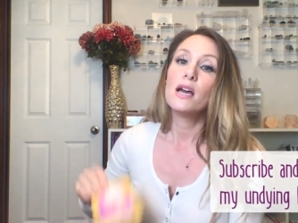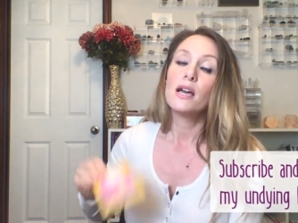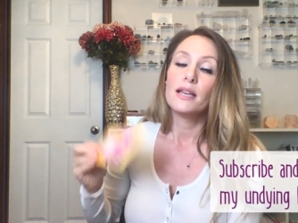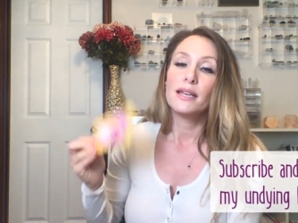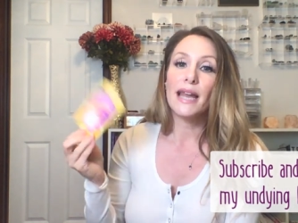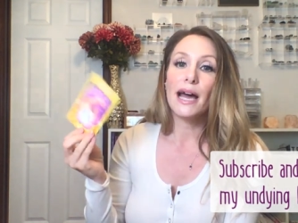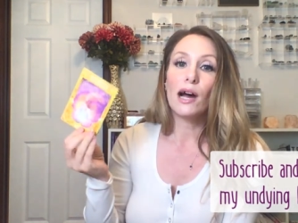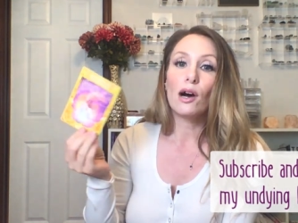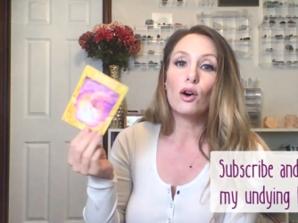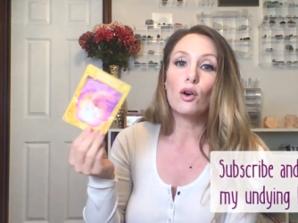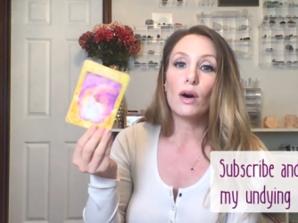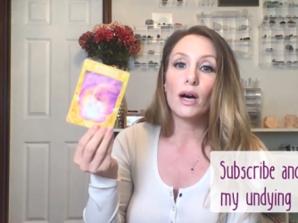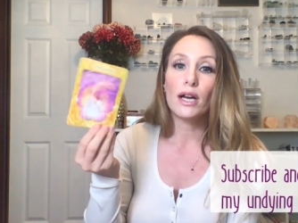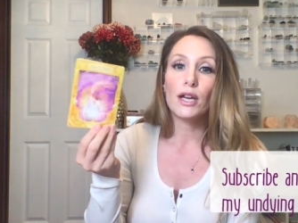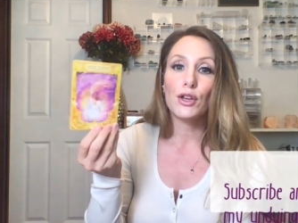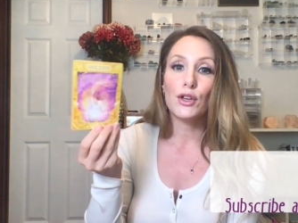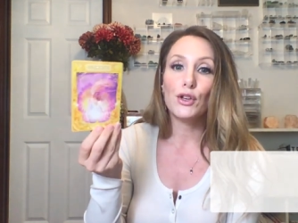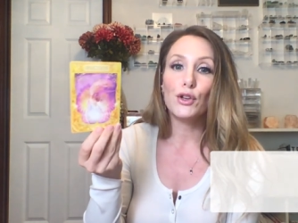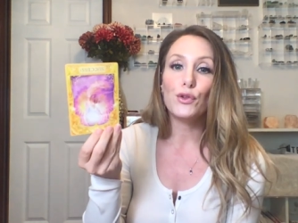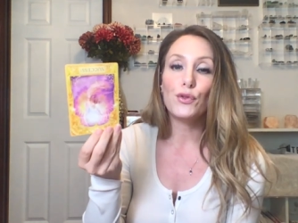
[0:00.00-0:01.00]
now
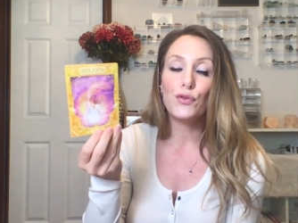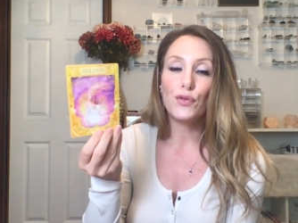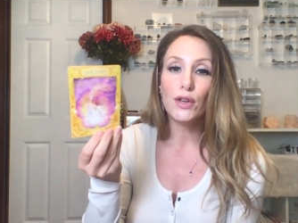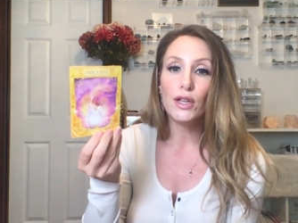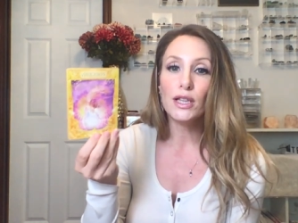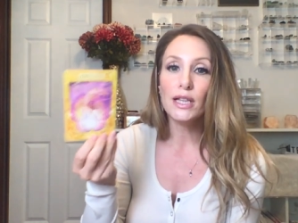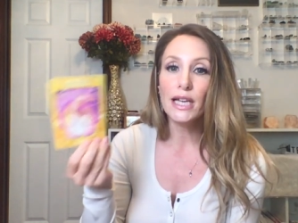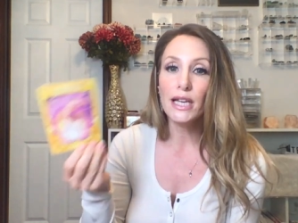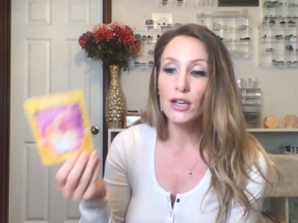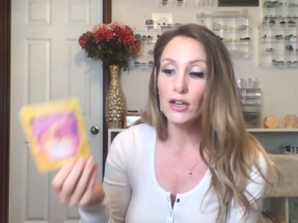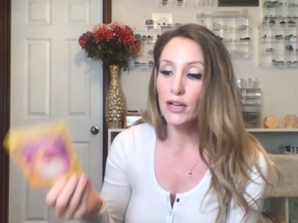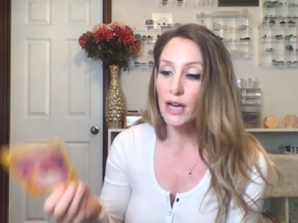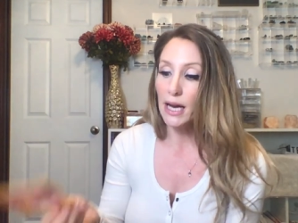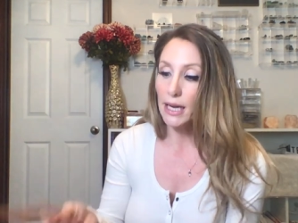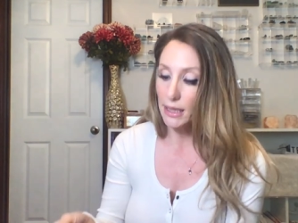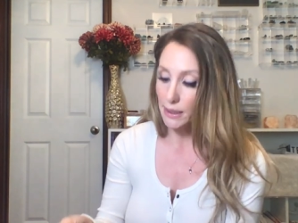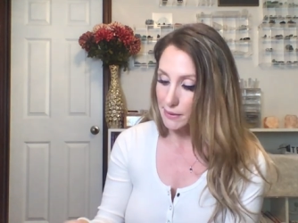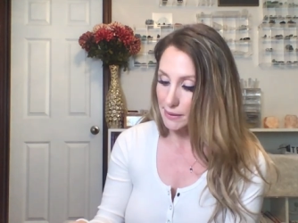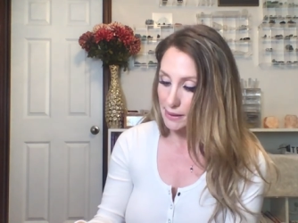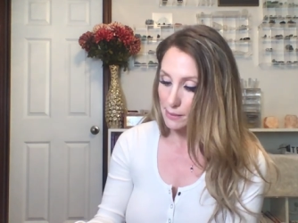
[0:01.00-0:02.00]
you feel like you're
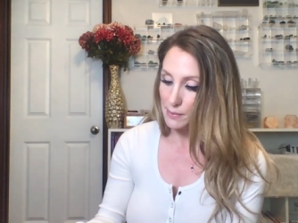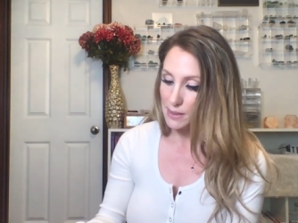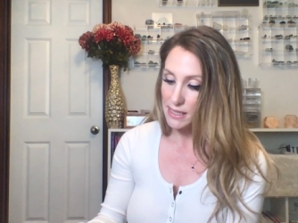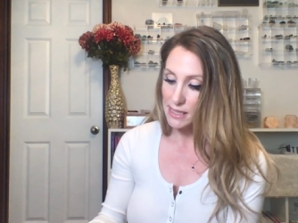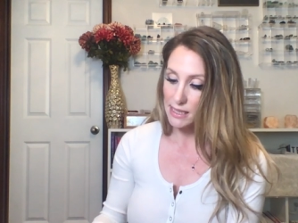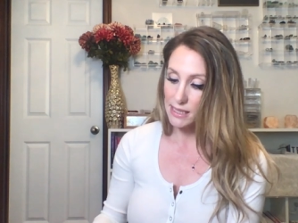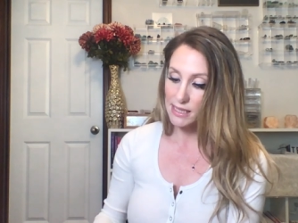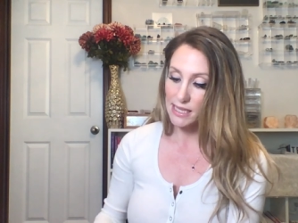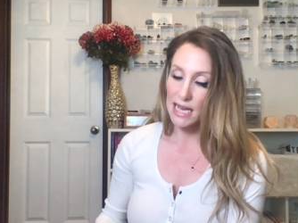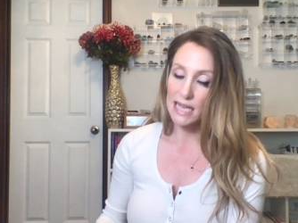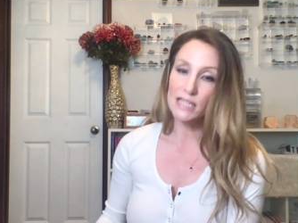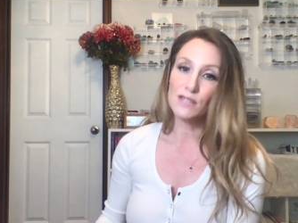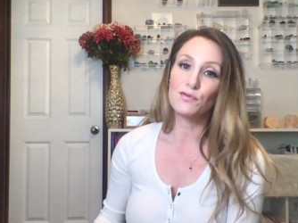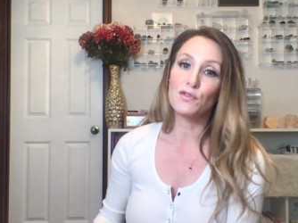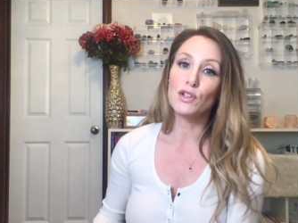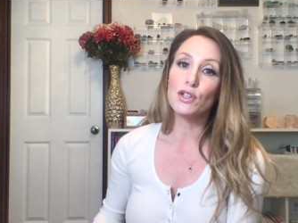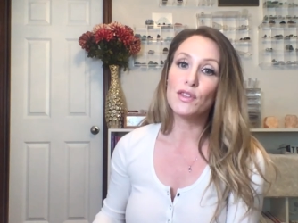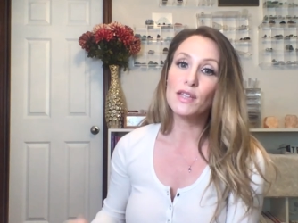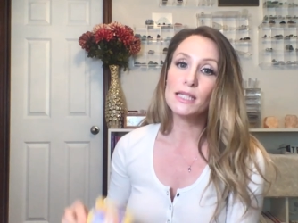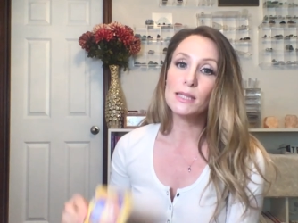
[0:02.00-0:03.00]
not going to be
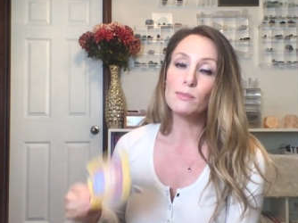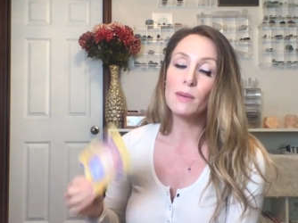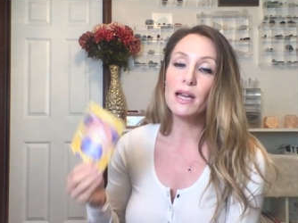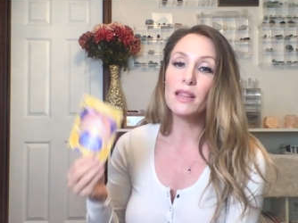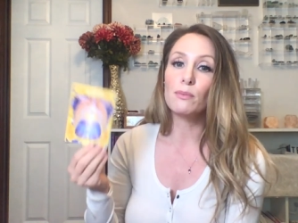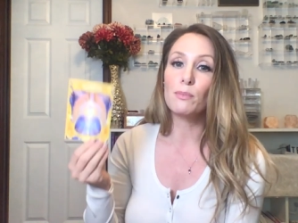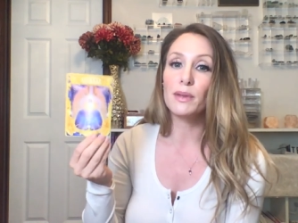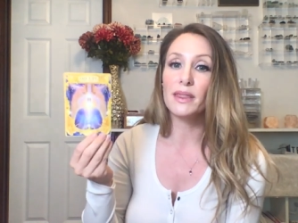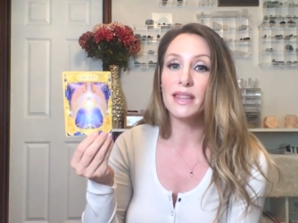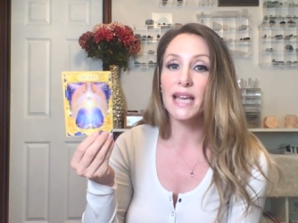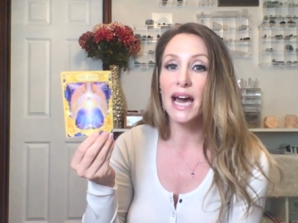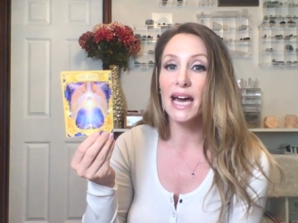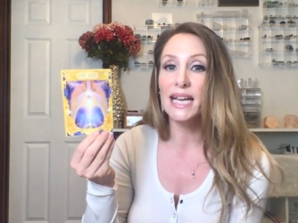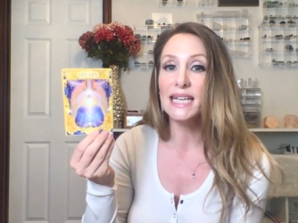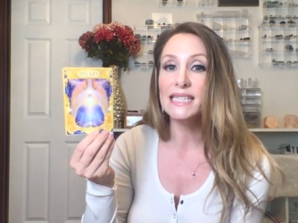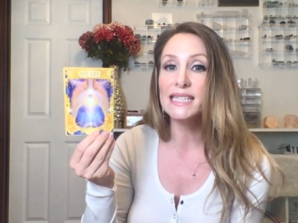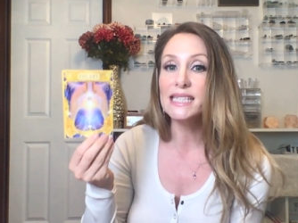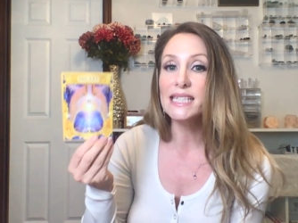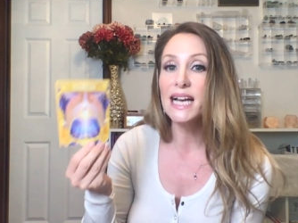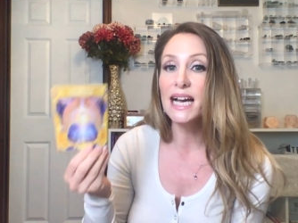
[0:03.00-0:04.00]
successful this month but that
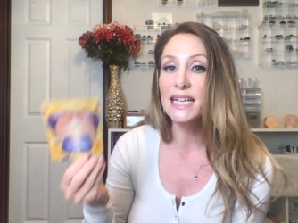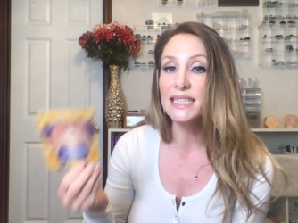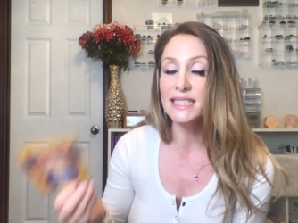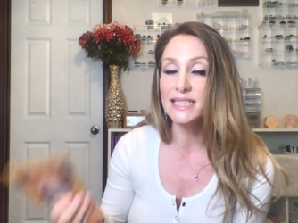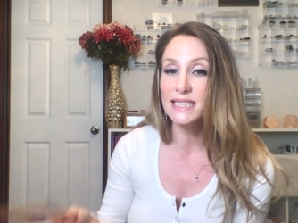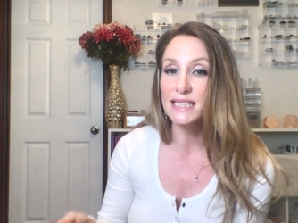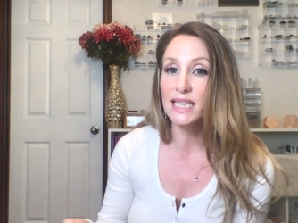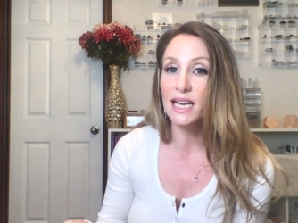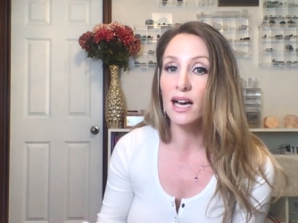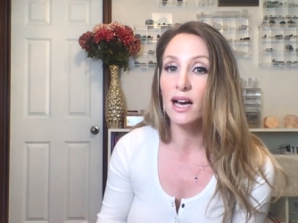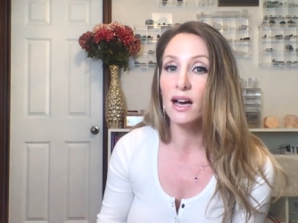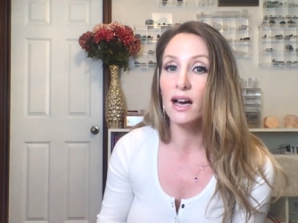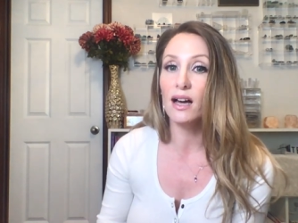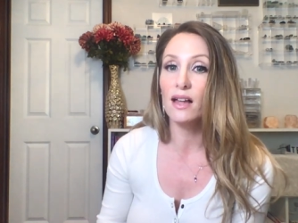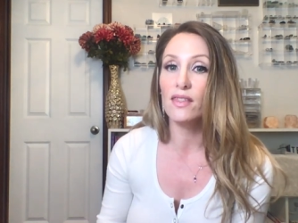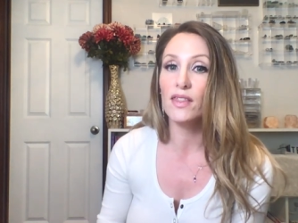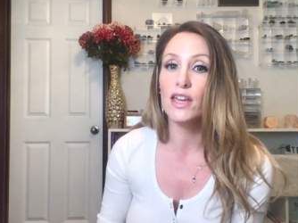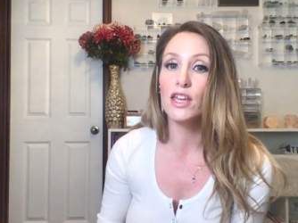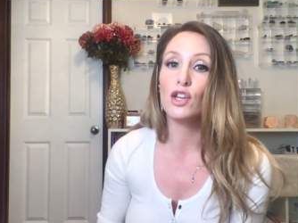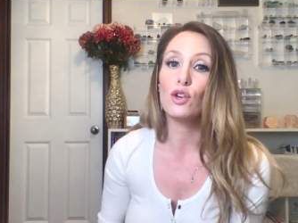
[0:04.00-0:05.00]
is an
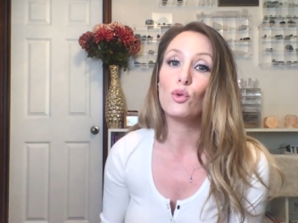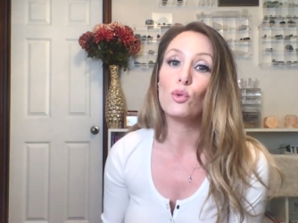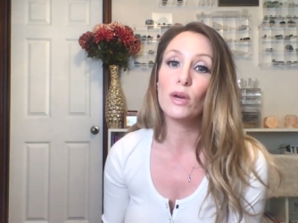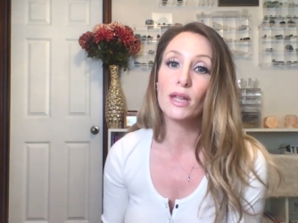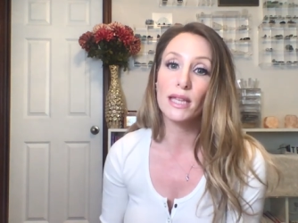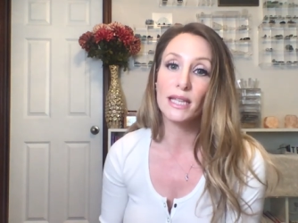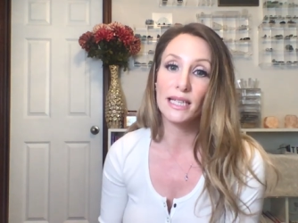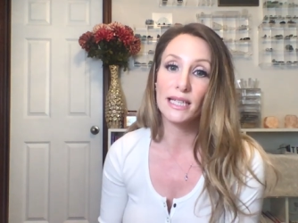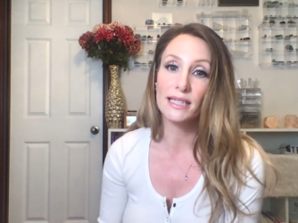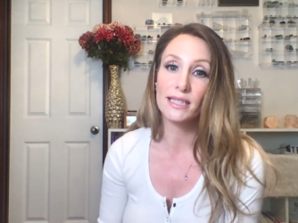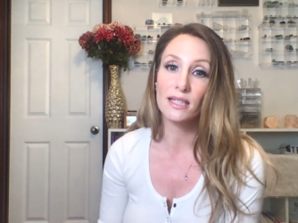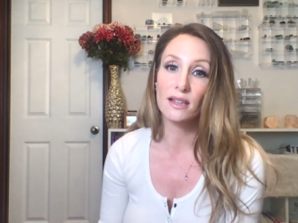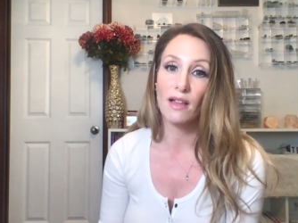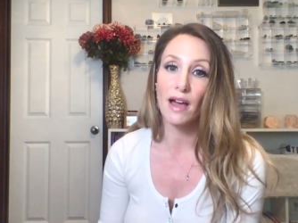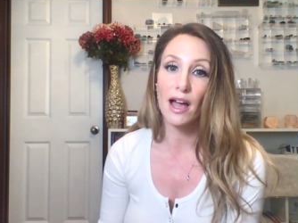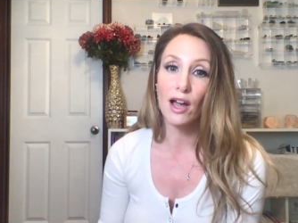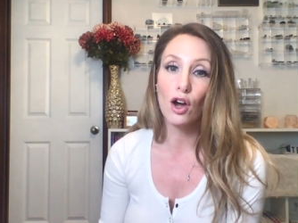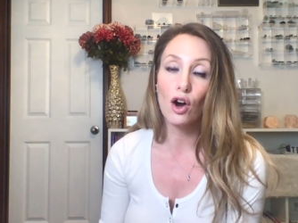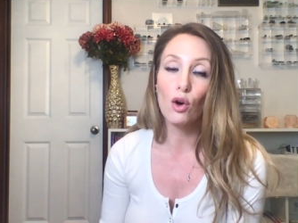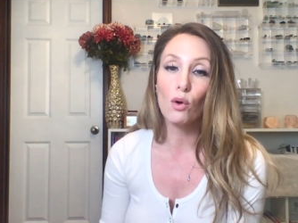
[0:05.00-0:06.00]
idea that you really need to
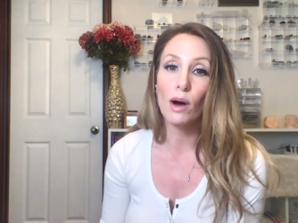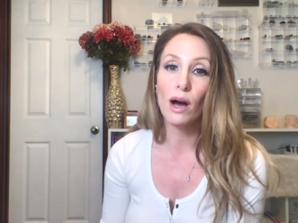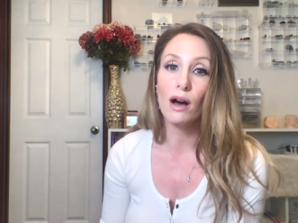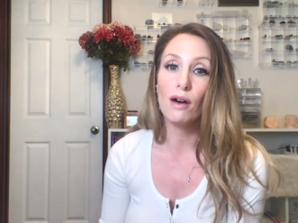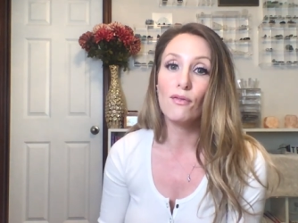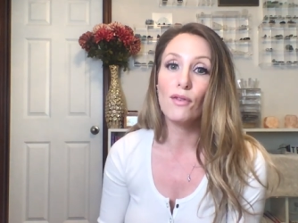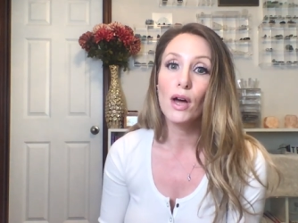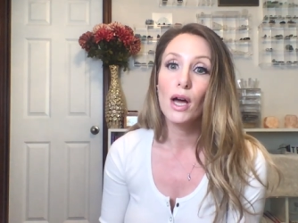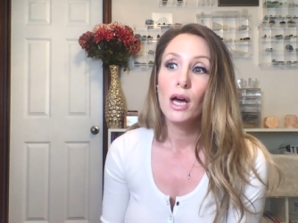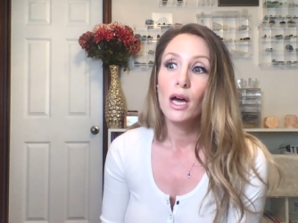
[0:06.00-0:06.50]
let go of